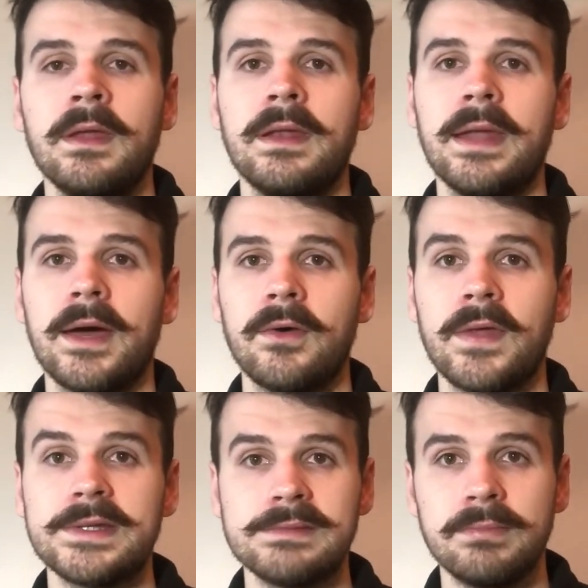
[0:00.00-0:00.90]
Now,
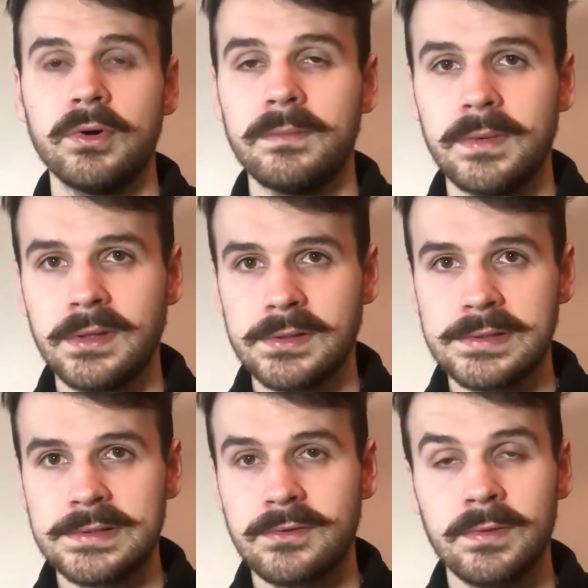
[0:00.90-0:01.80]
that's important
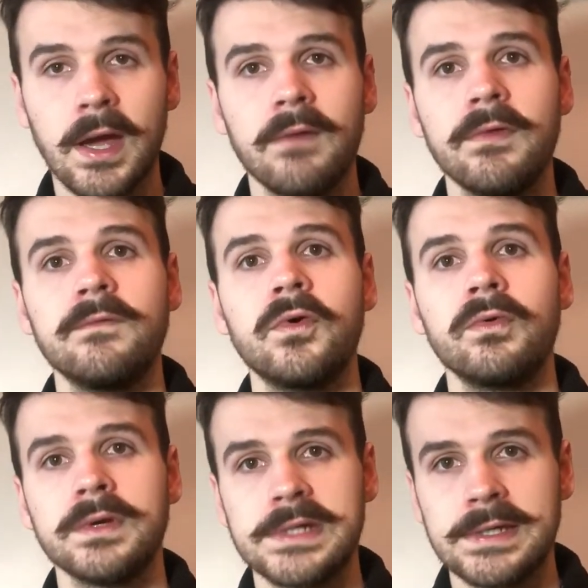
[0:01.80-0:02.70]
because 3 out of the 4
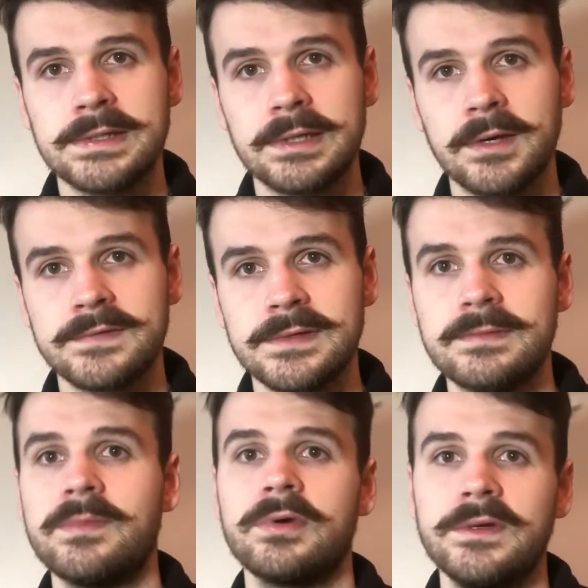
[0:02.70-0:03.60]
rotator cuffs, as
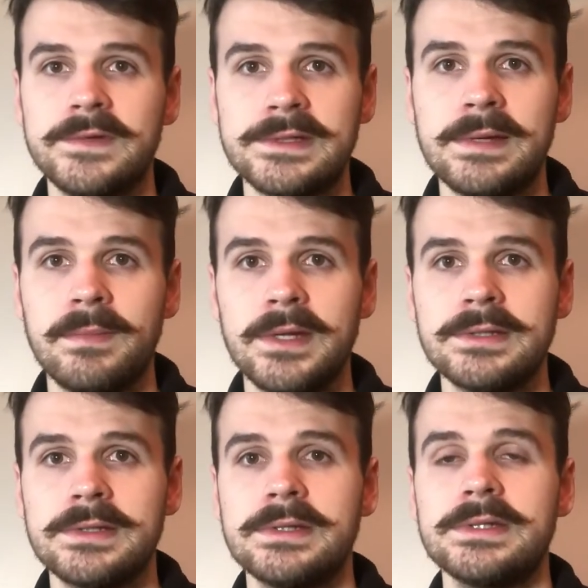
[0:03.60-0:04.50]
we previously
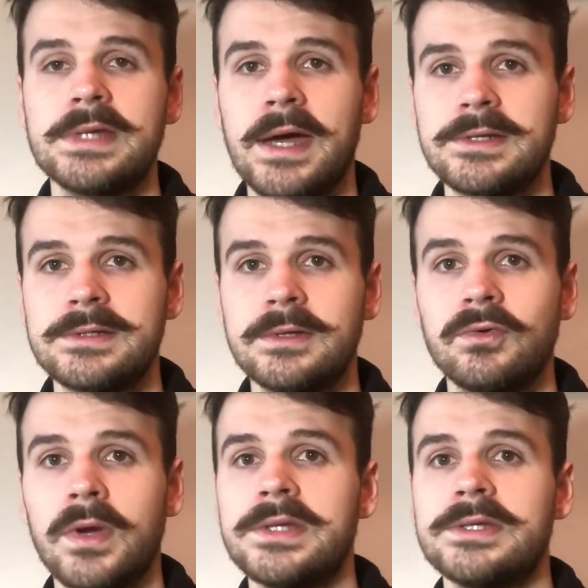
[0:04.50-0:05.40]
mentioned, attach to the
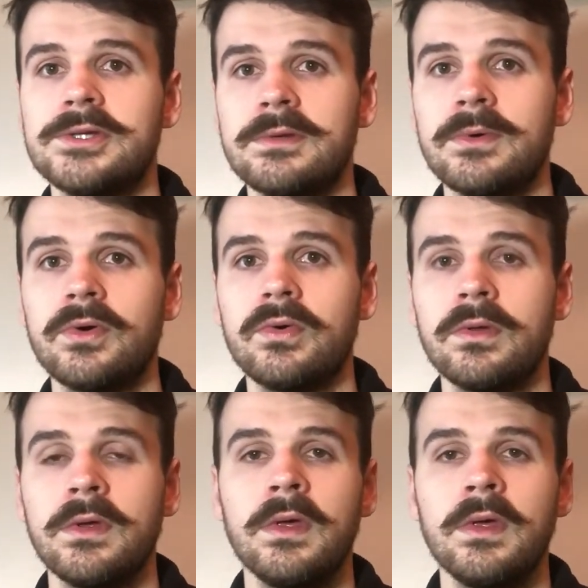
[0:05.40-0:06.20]
greater tubercle,